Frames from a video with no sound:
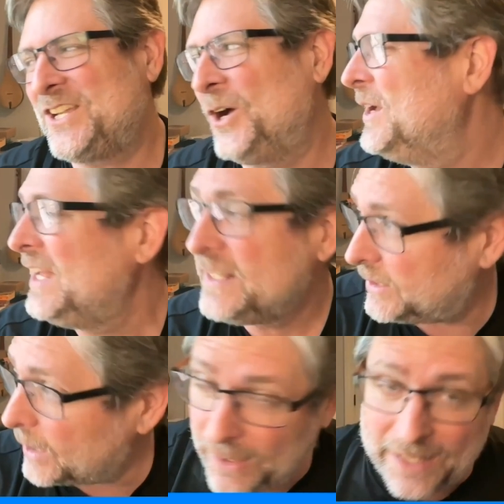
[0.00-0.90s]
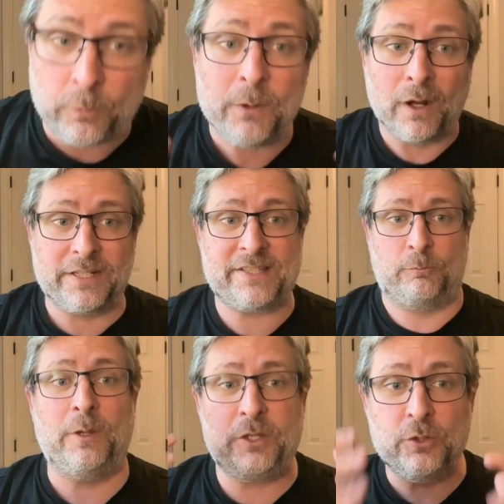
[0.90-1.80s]
So they're like,
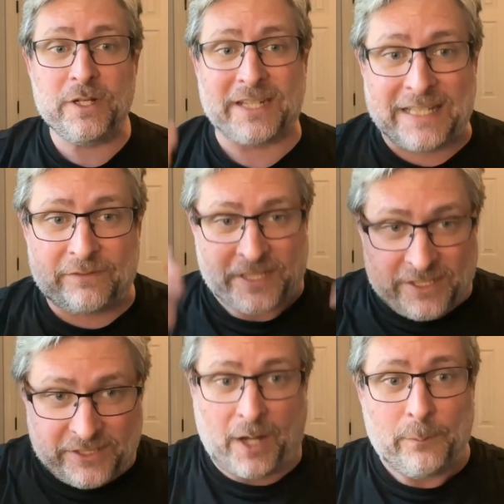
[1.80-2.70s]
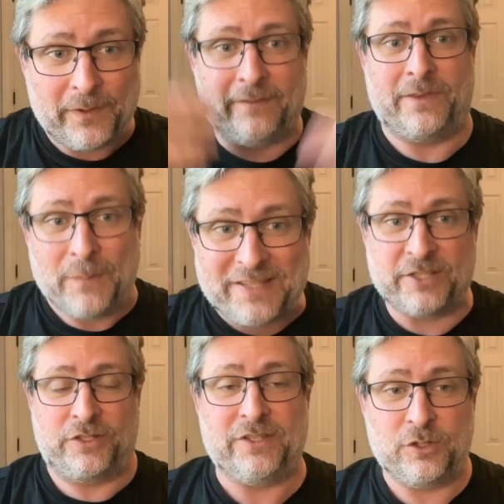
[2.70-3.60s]
you need to give us a dump of the
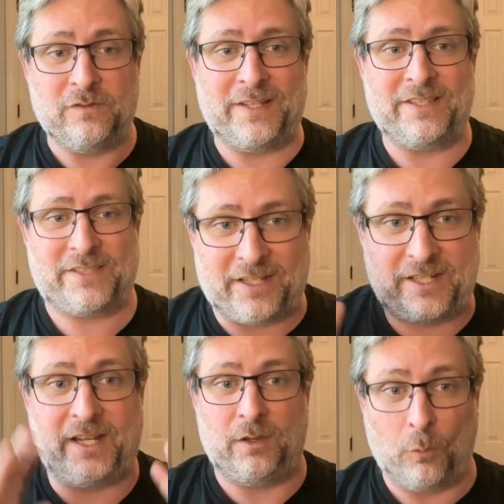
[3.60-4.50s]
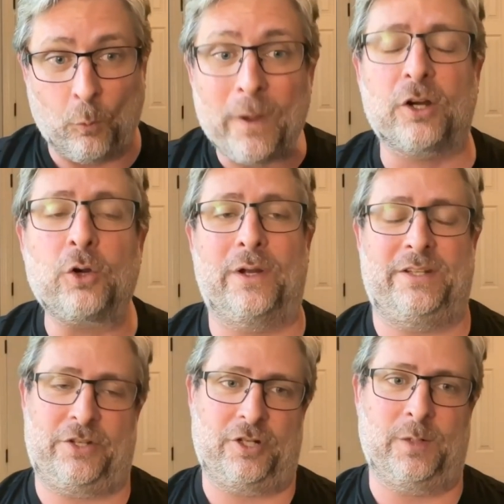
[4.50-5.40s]
messages you have been sending, and then we are
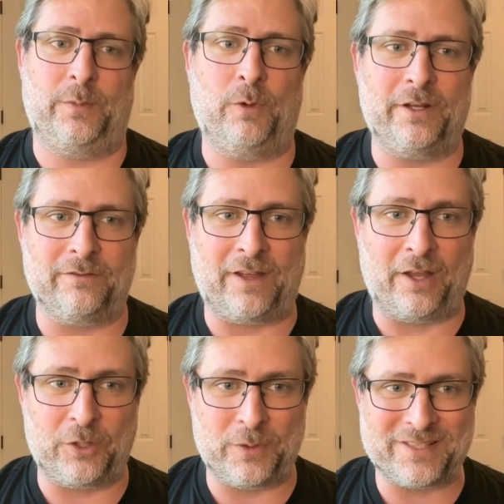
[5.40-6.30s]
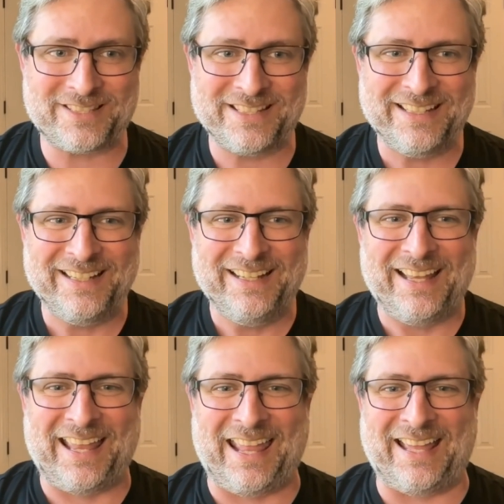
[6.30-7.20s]
going to determine what your value is.
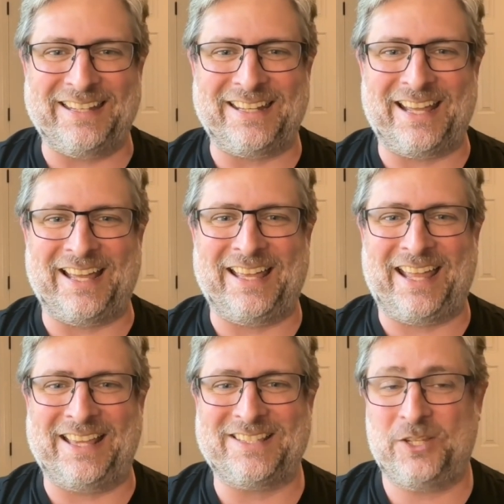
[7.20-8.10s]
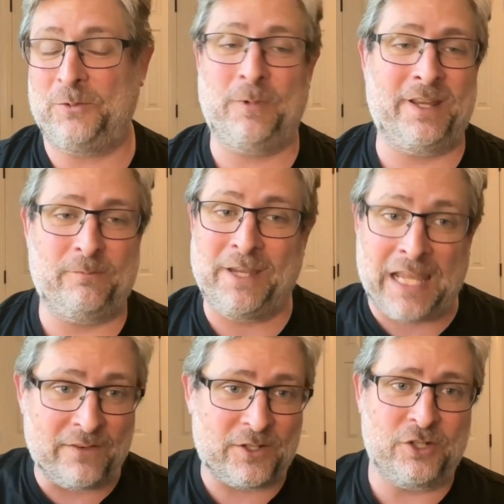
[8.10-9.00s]
And so we
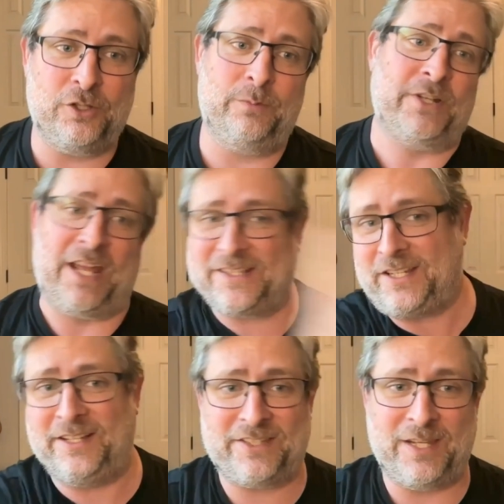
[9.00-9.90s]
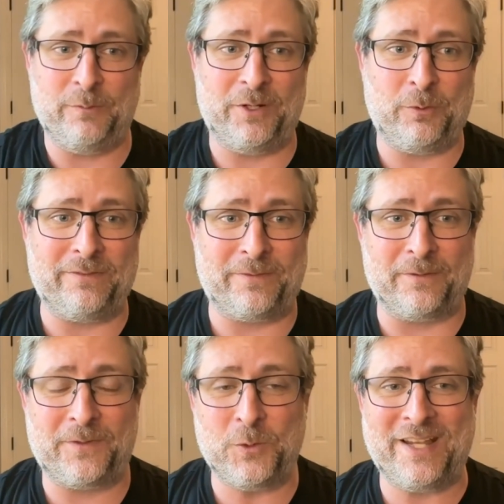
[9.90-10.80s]
gave it to them. Their data science team went away
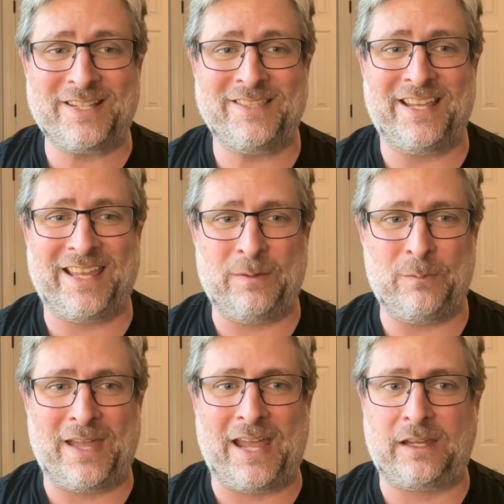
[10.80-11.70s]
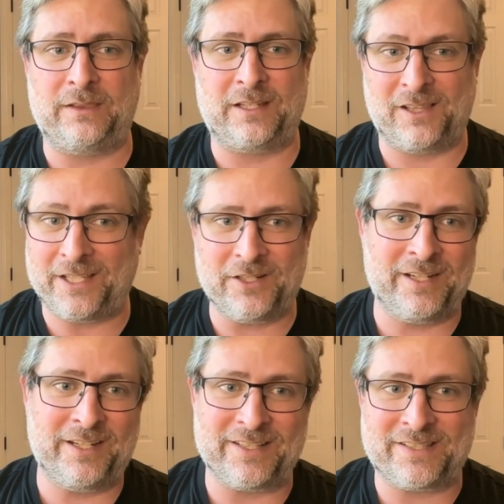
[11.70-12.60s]
for a few weeks and they came back and they're like,
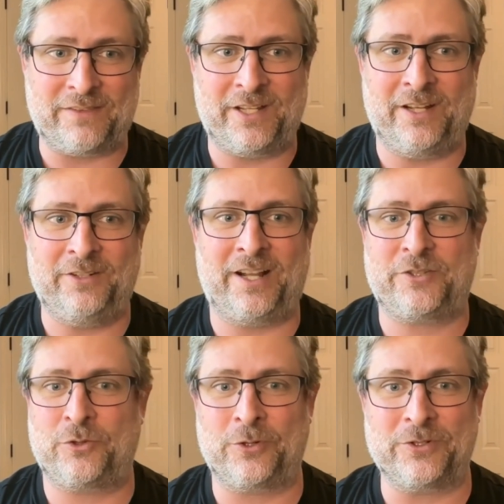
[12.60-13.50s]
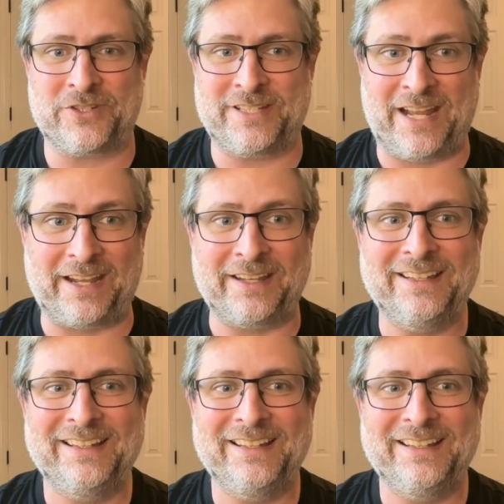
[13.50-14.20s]
you're getting us 700 extra orders a day.